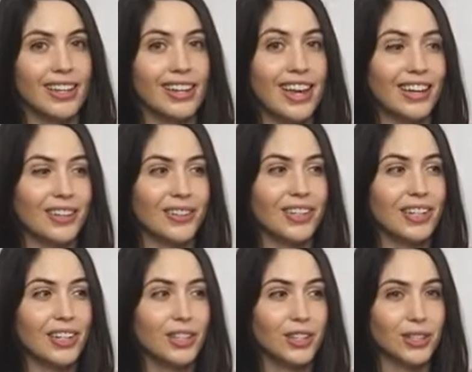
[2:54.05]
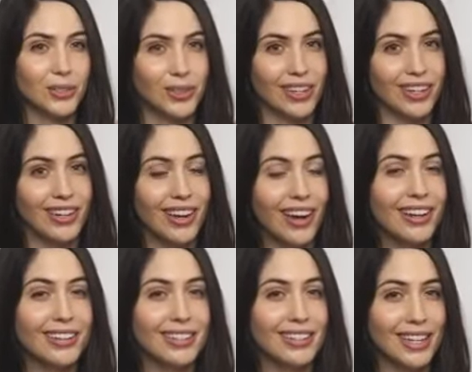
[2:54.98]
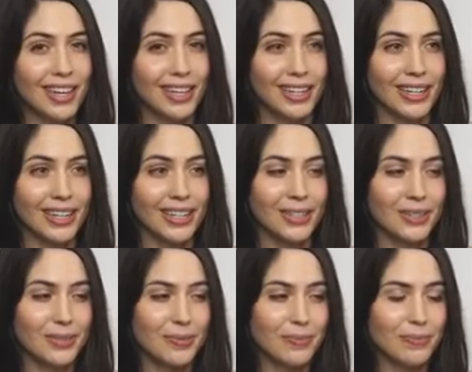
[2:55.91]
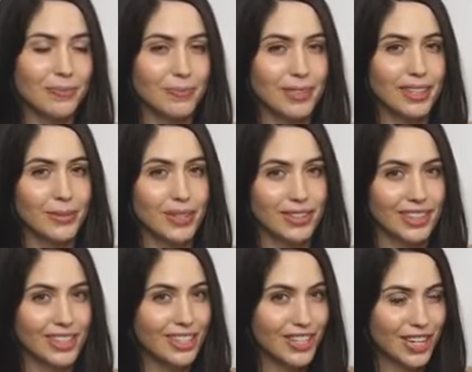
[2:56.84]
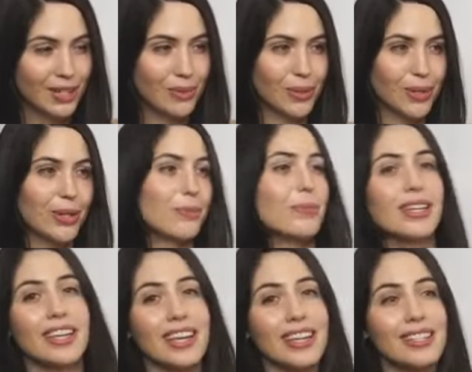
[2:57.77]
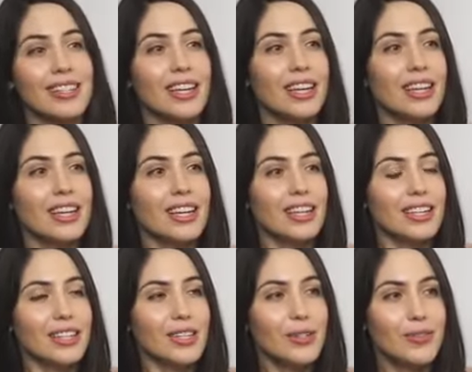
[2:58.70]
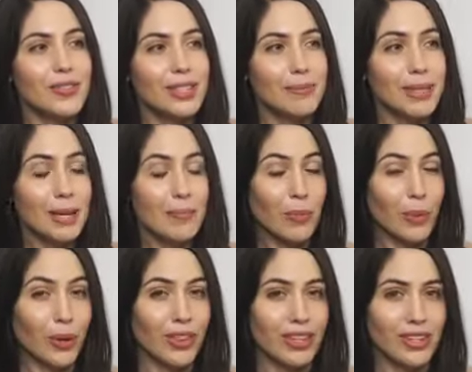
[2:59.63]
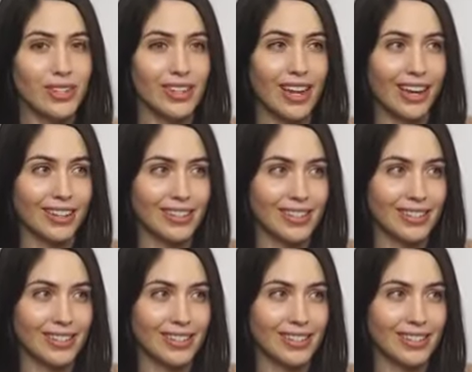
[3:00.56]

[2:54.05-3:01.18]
Now, you are not done with the chain rule because you have something more than just x